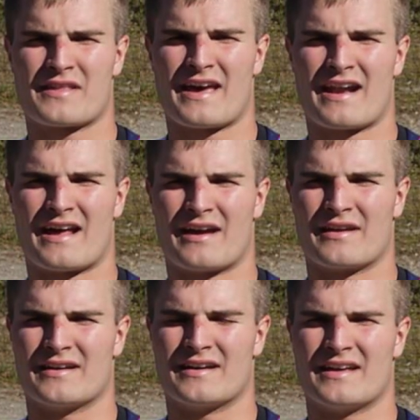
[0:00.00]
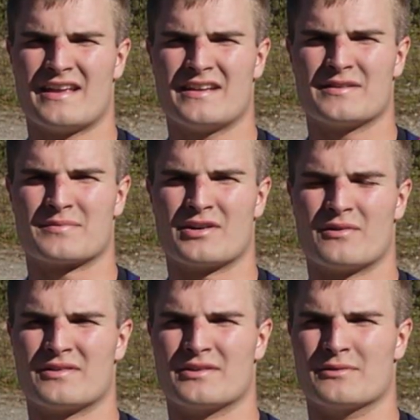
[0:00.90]
that, I ended up
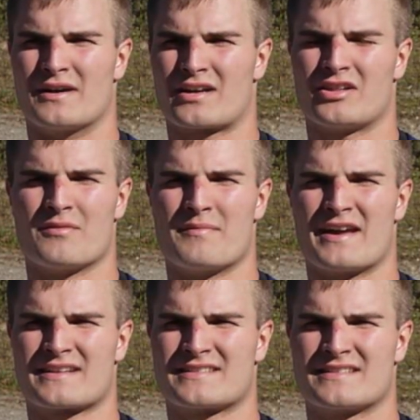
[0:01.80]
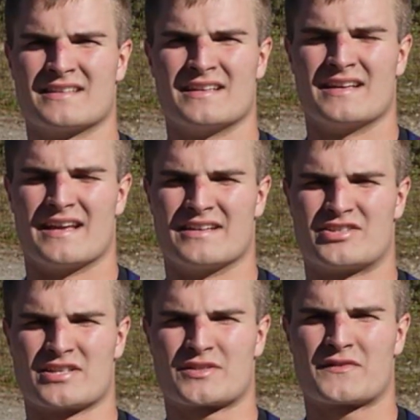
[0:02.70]
going to Club Mex in
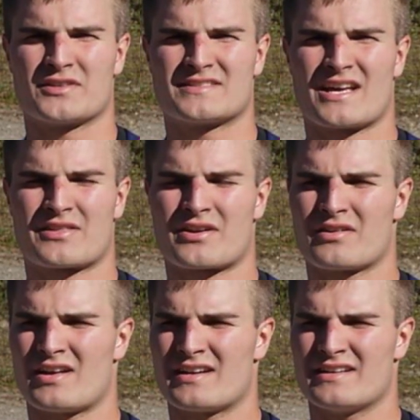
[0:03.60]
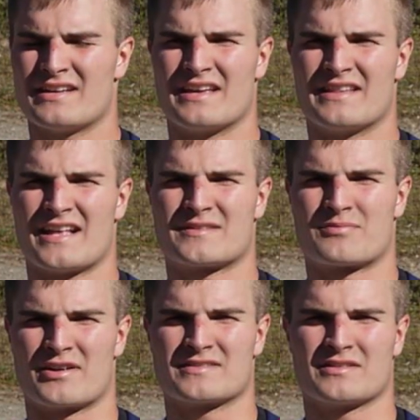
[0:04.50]
Chesterfield, South Carolina, and that's
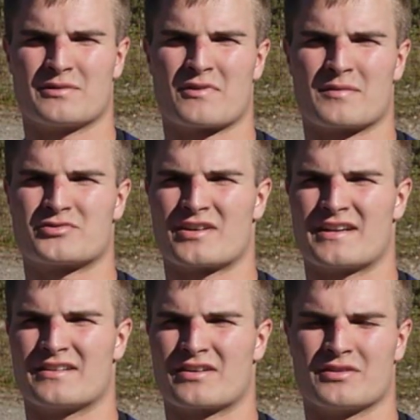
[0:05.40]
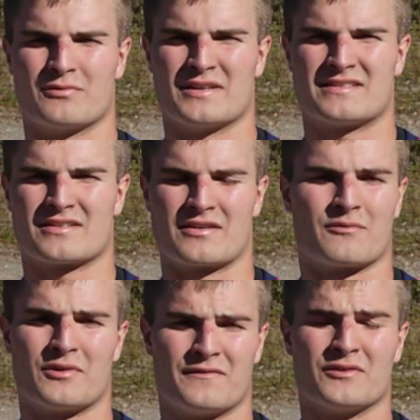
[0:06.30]
presently where I'm training during the winter,
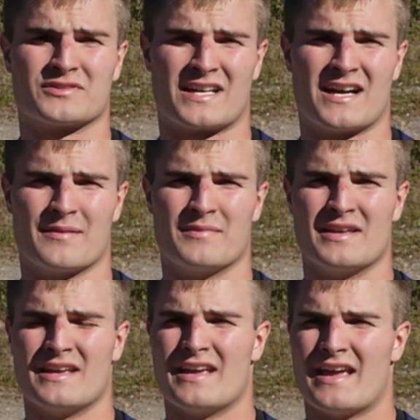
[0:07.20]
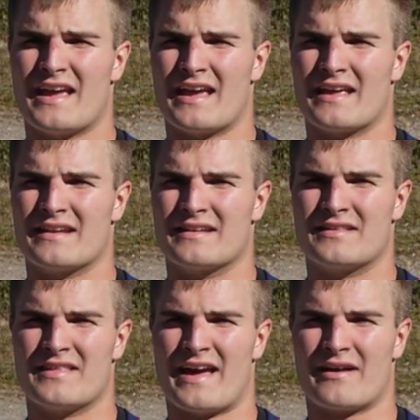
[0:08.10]
well, full time. And
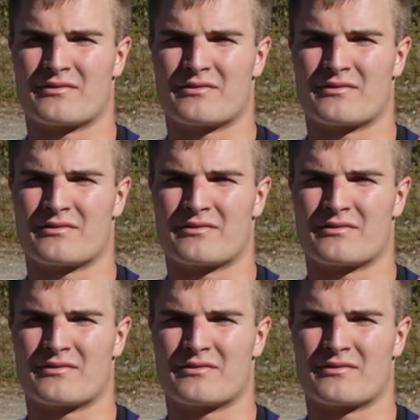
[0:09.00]
that